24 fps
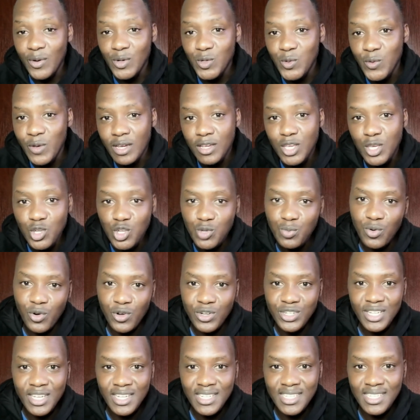We're doing a huge
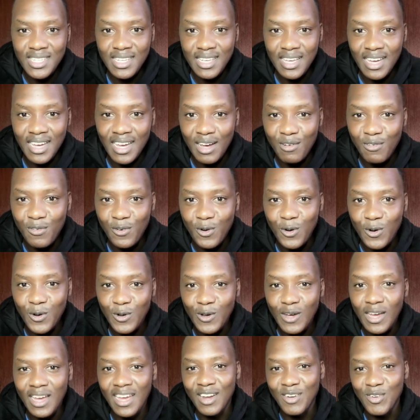project
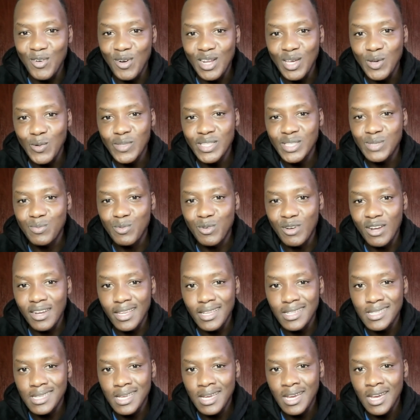for Rolling with Buda
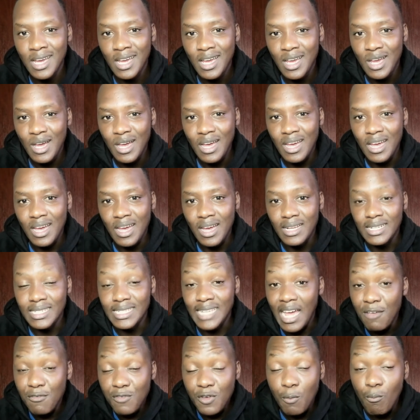Nator,
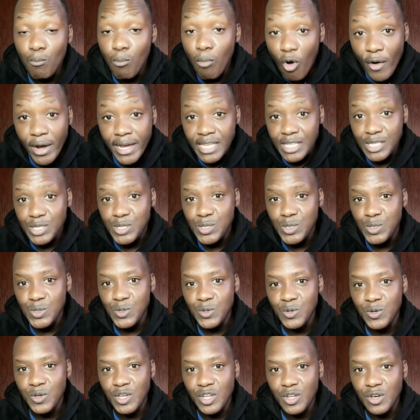diving more
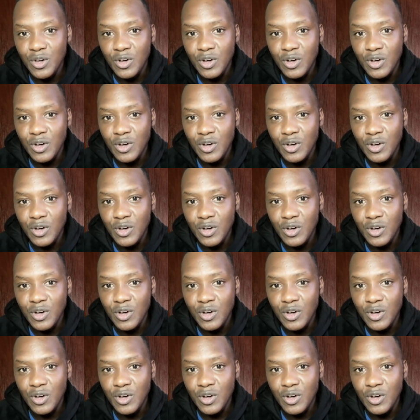into